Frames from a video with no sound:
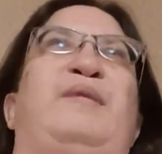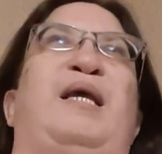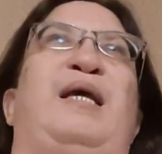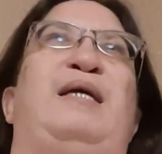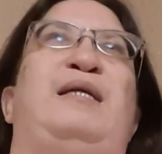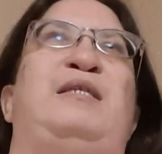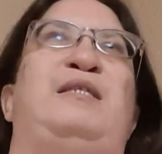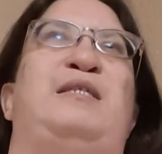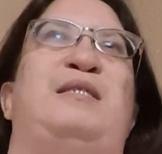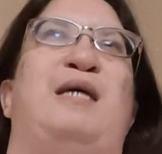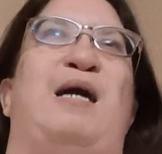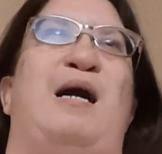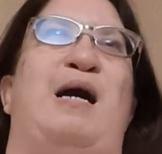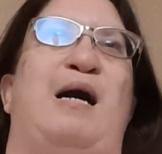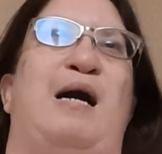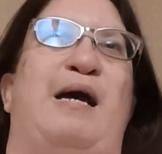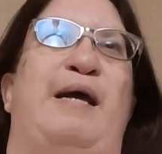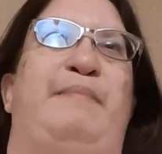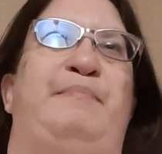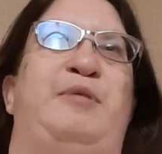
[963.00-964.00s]
it's
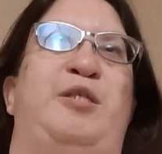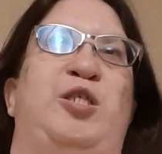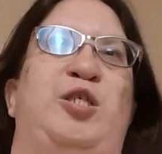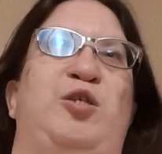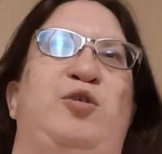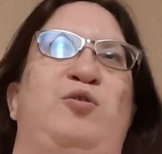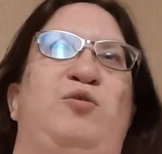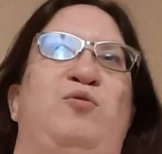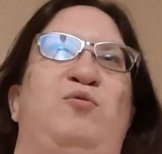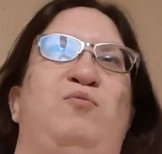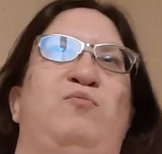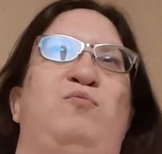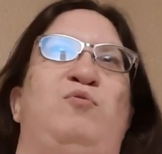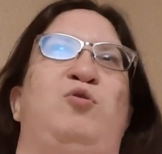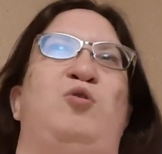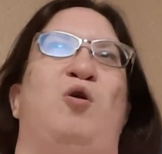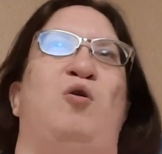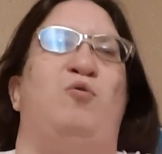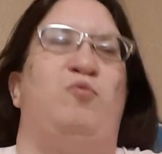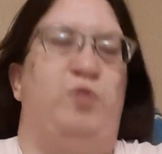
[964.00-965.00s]
time to
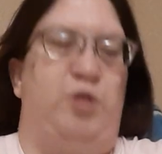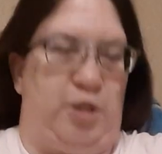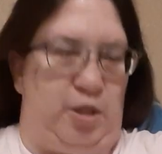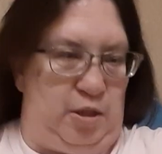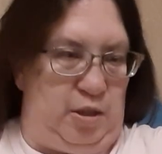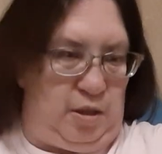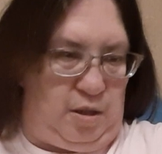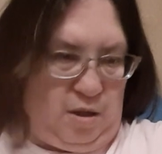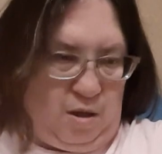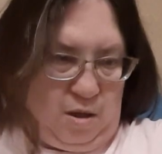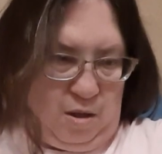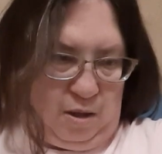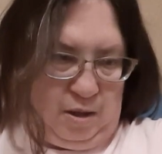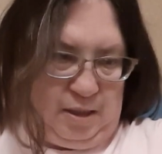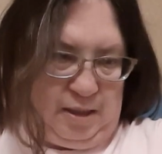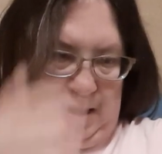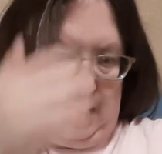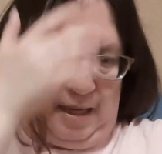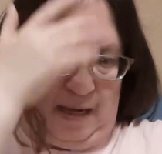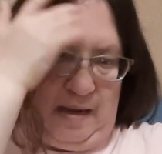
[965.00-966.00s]
go to the
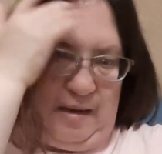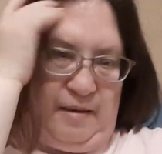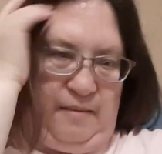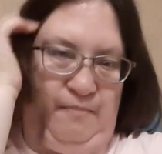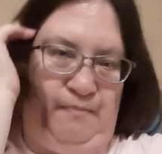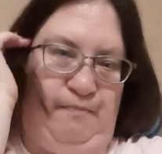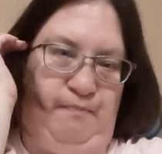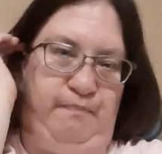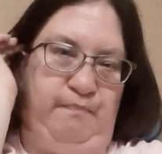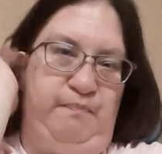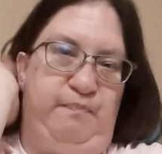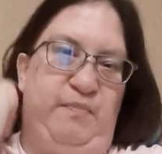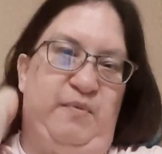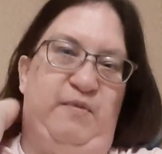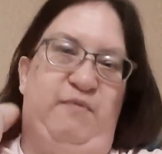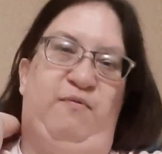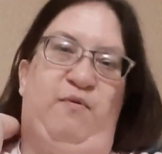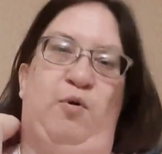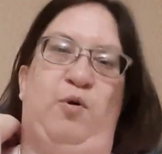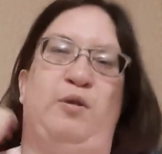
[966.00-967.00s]
cars again
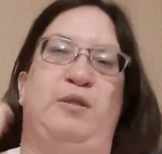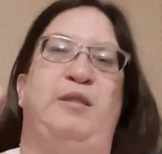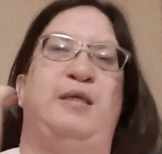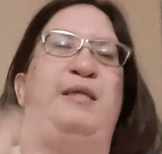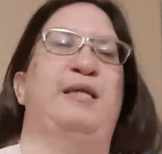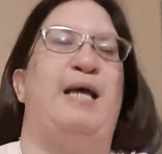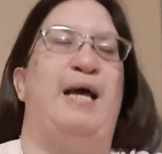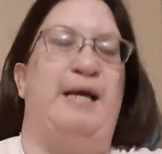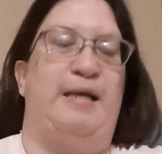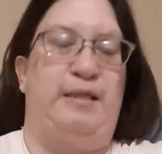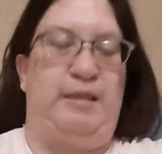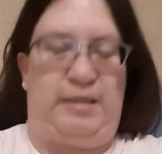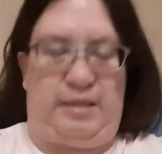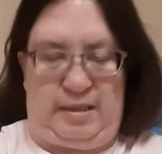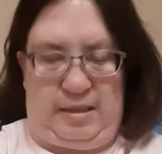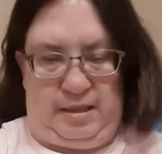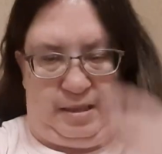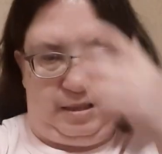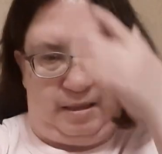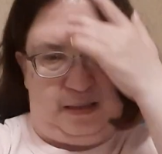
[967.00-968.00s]
for the
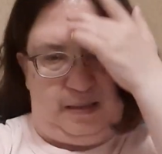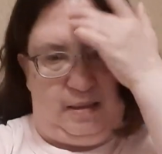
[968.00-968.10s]
next